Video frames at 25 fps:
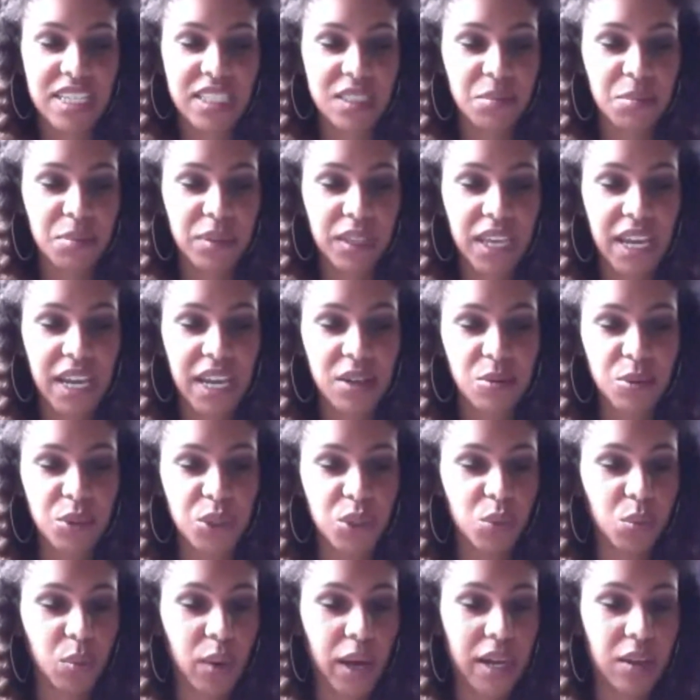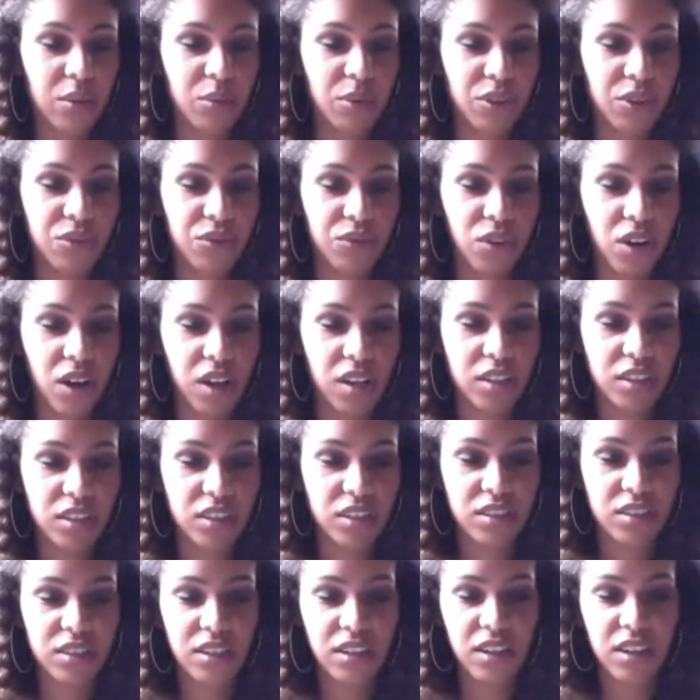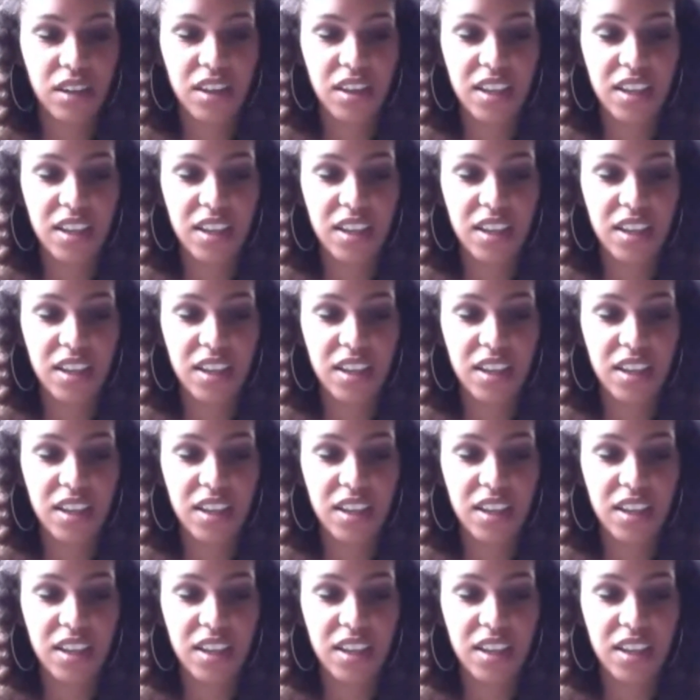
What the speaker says: His blade was white with frost.